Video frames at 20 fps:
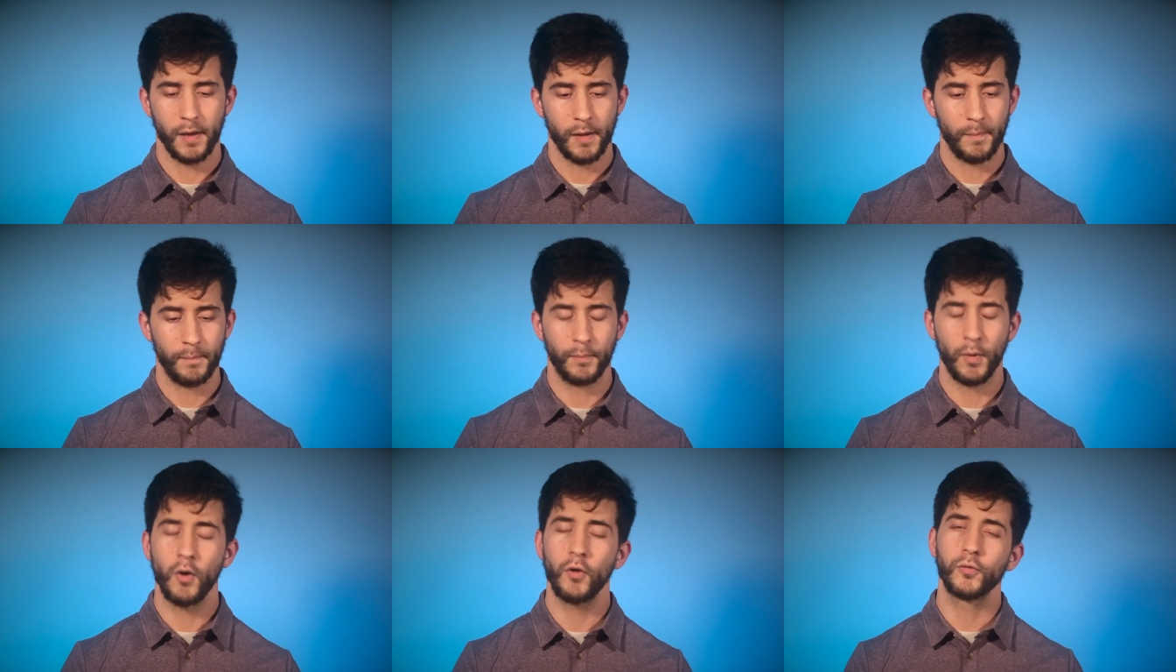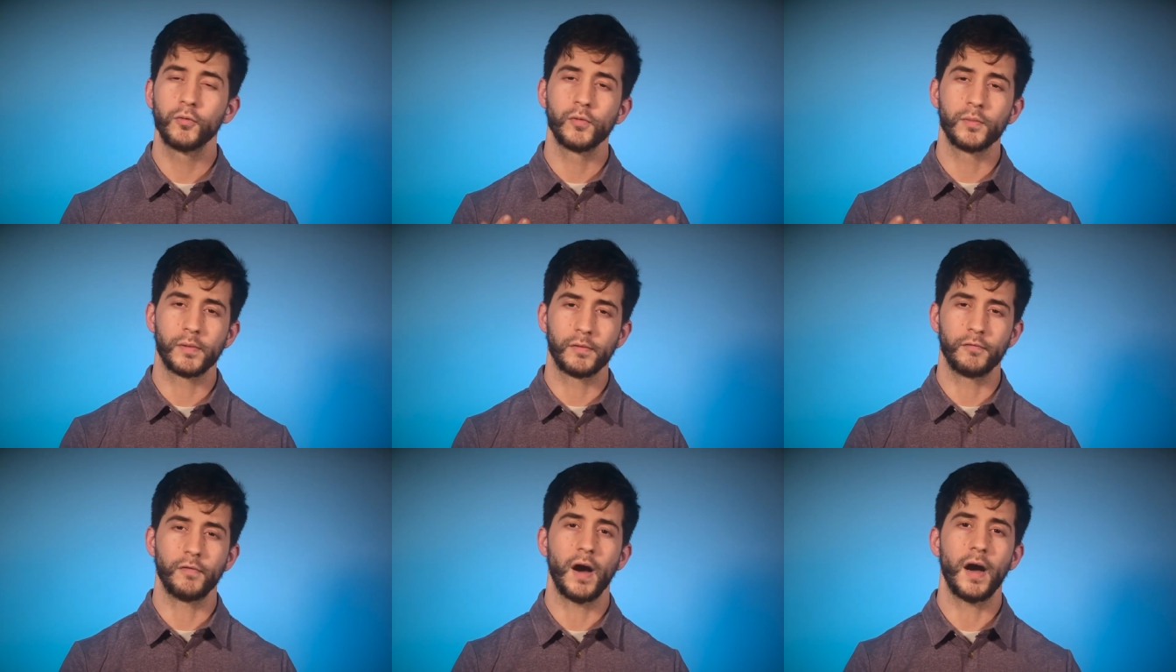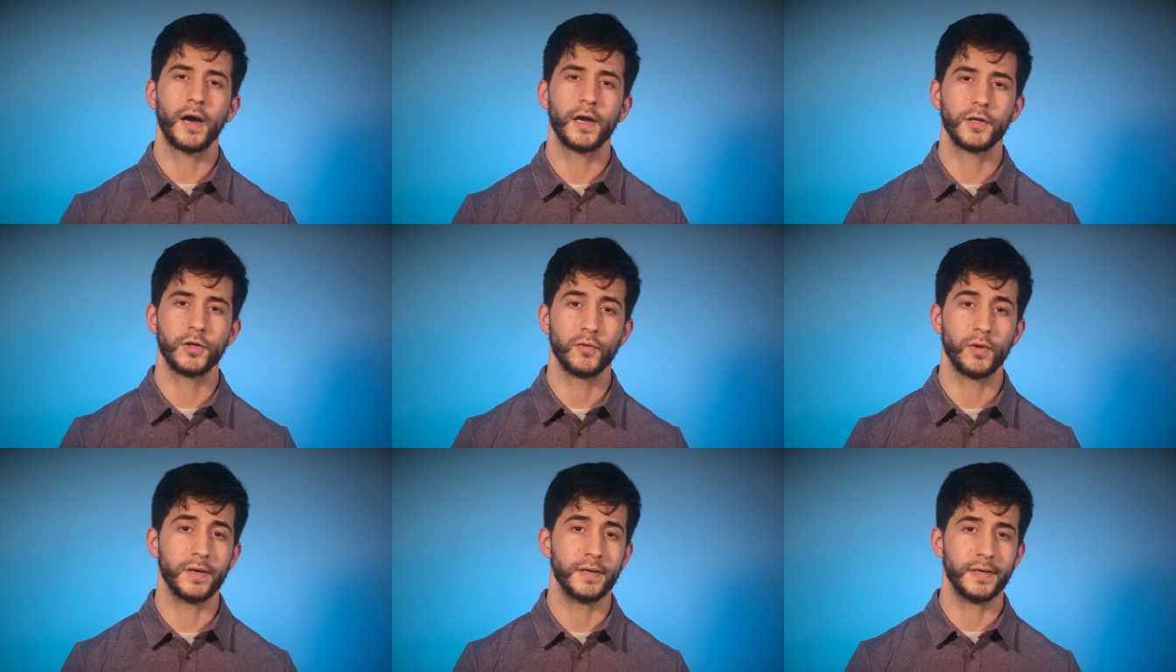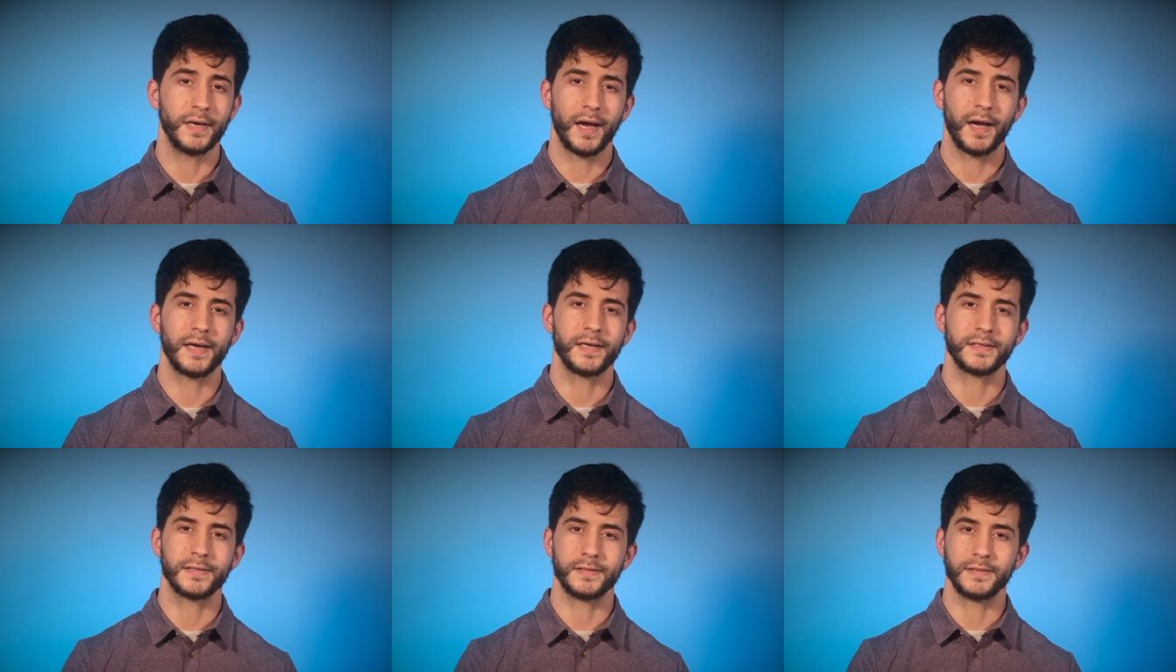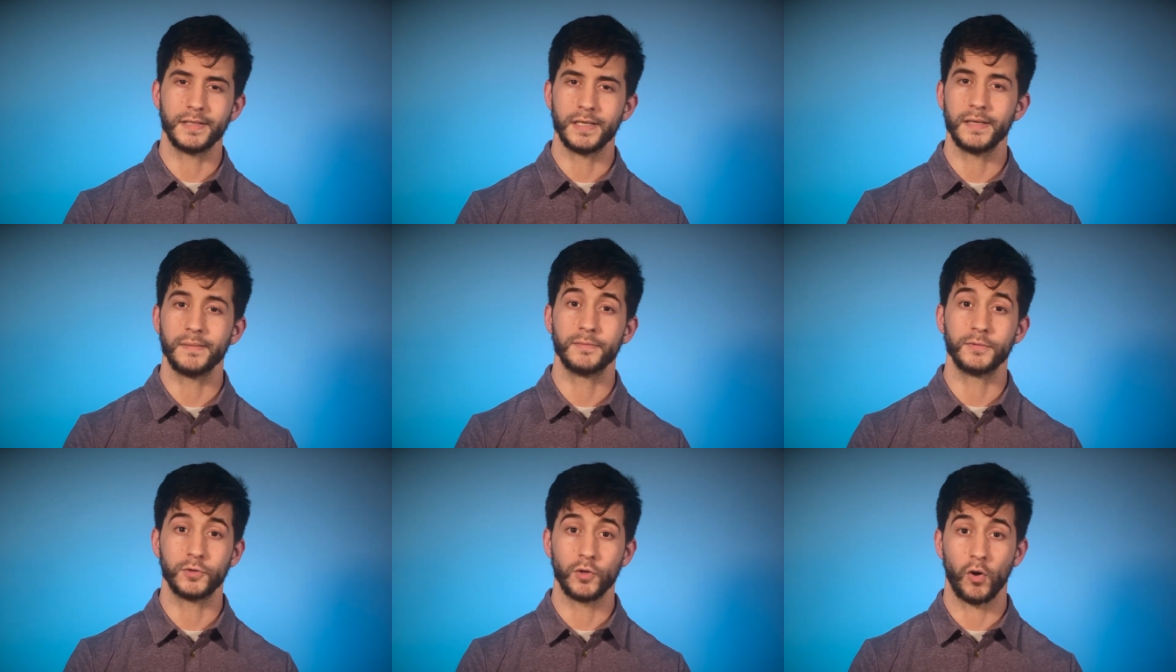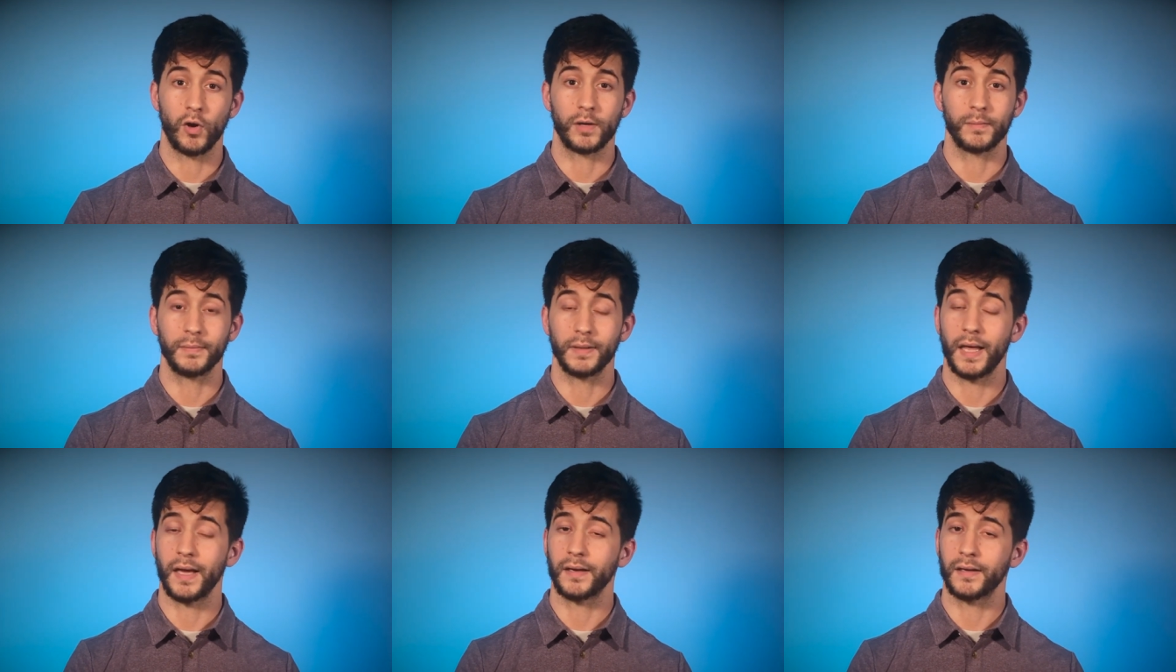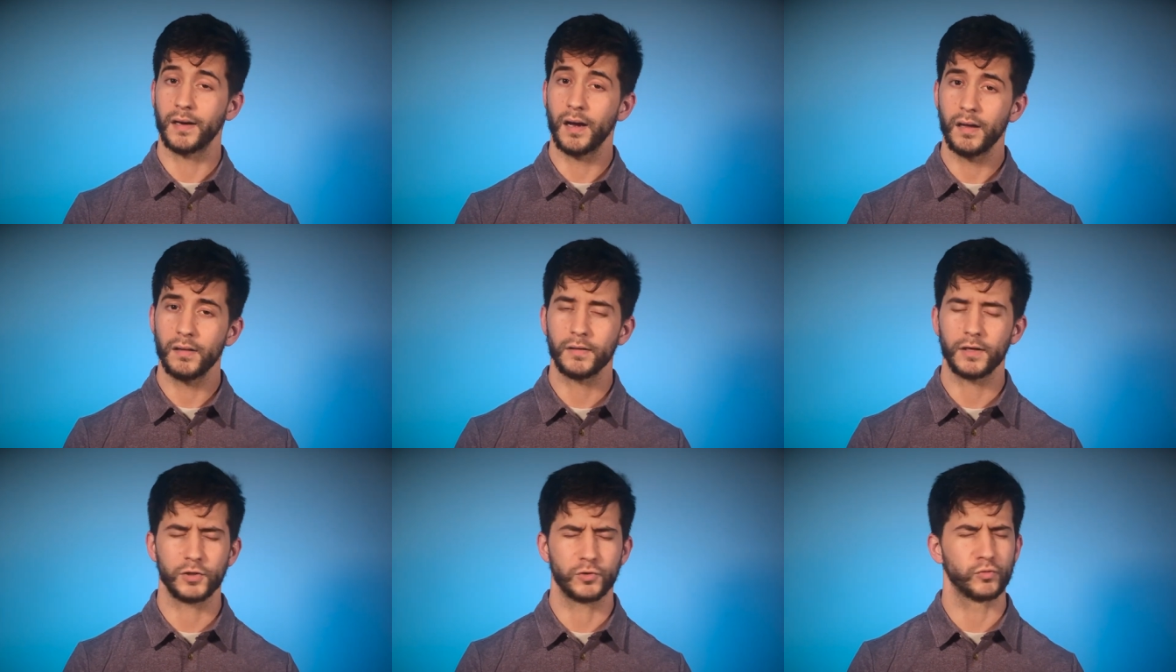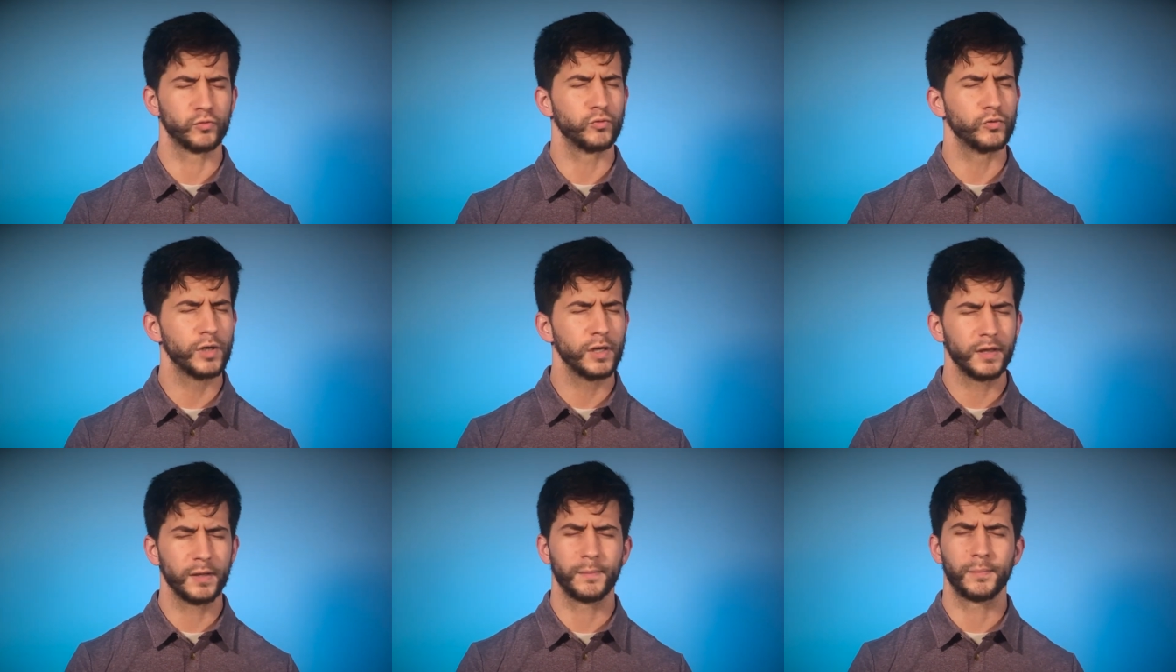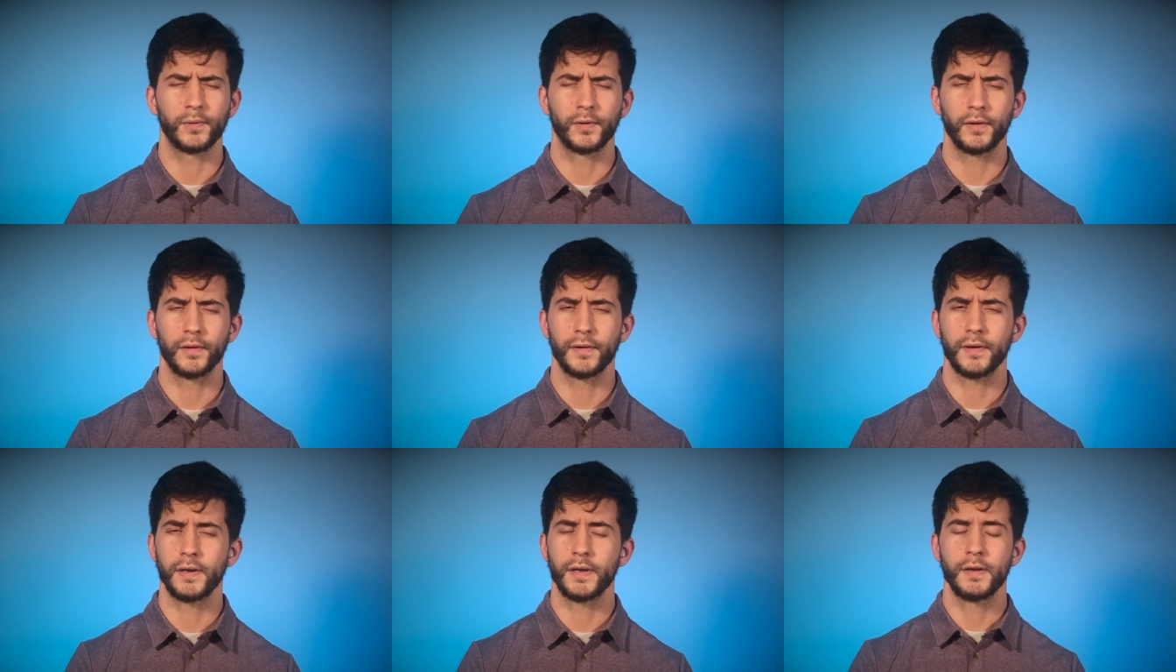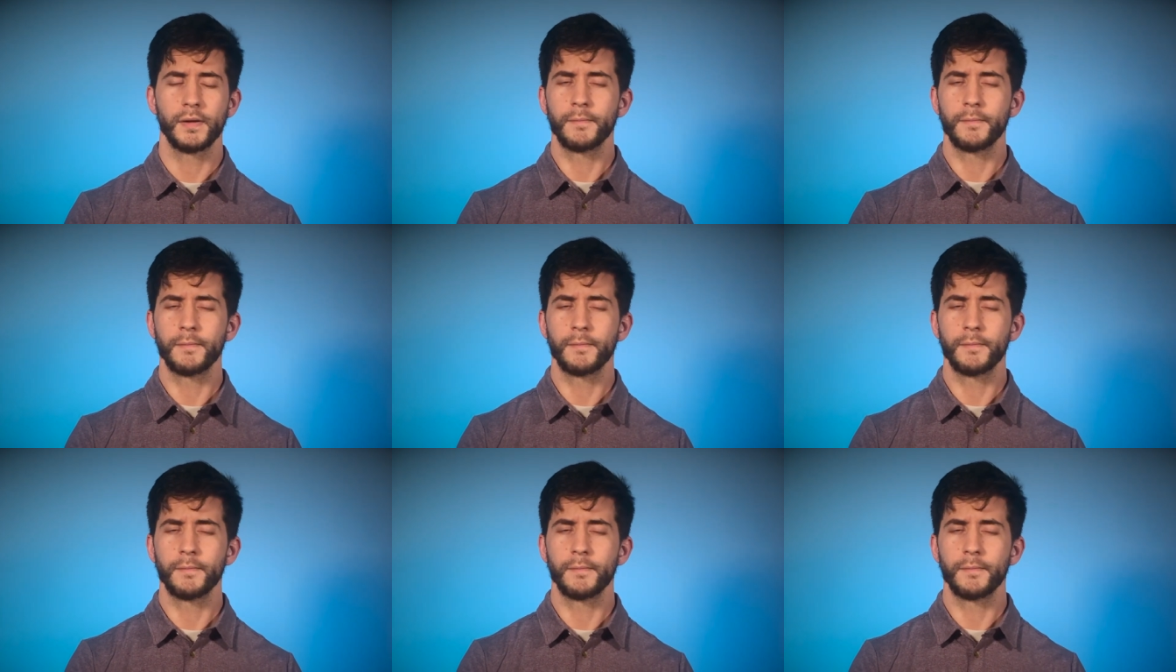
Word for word: Both will provide you a nice, deep, dark black color. It's really pretty,